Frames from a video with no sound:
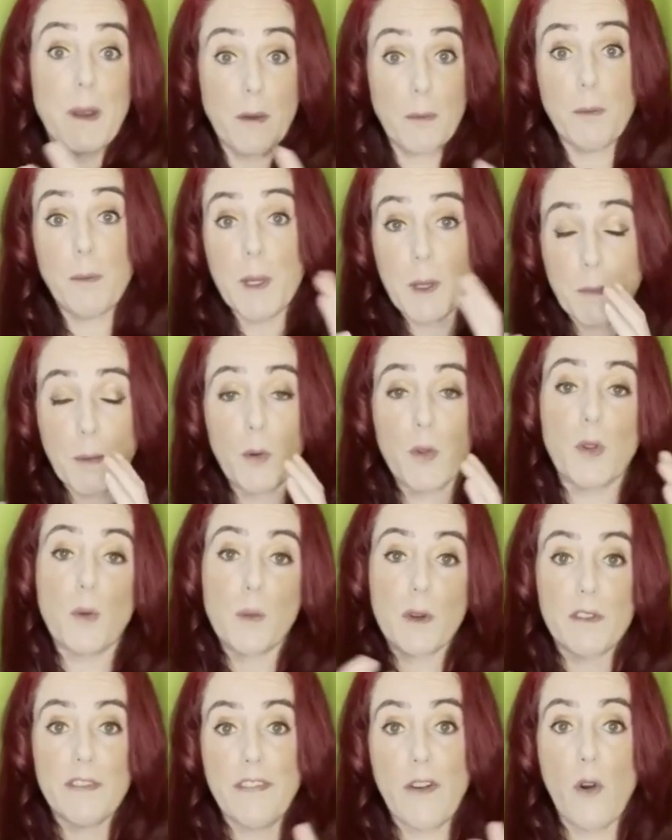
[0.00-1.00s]
people that
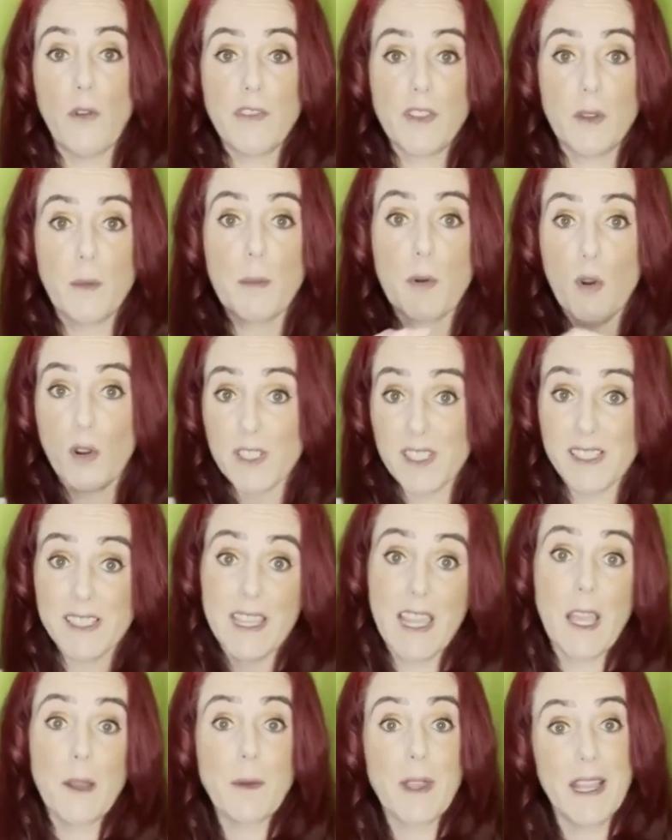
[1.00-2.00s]
were involved in the process
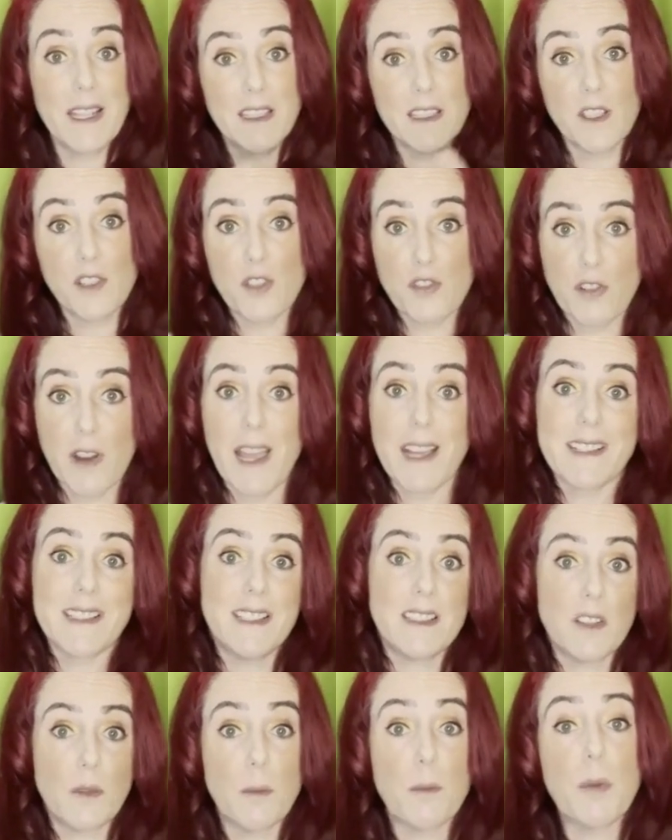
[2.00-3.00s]
kept getting
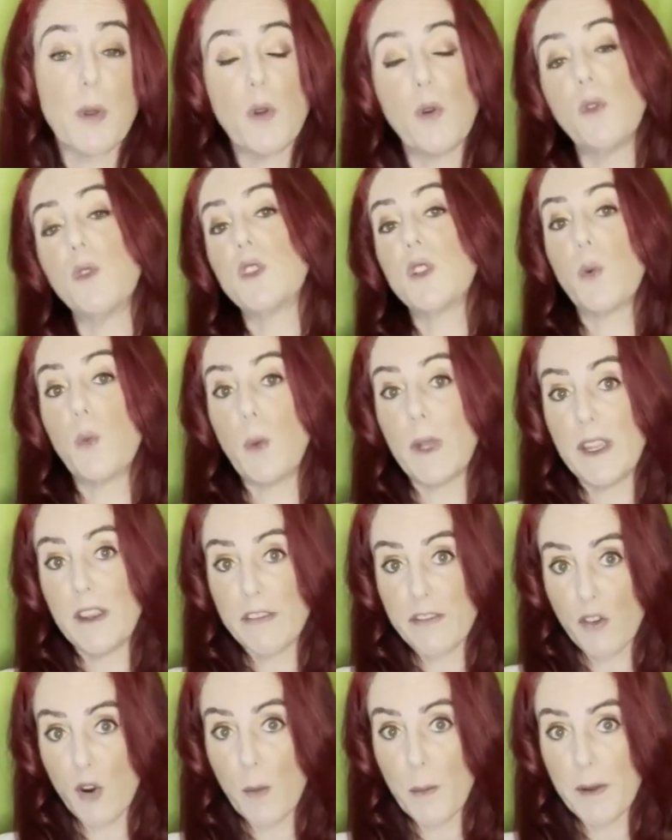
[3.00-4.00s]
distracted and pulled away
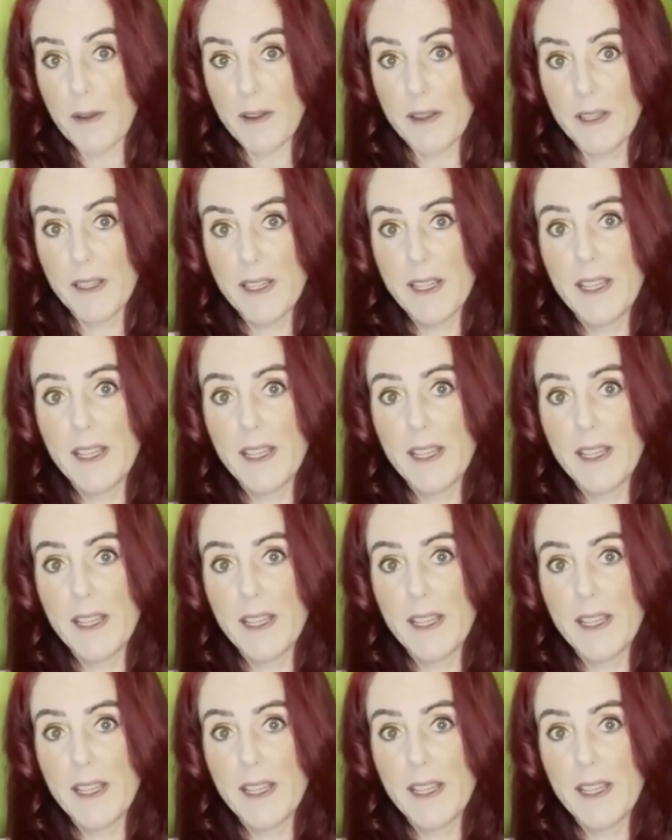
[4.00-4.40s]
from it.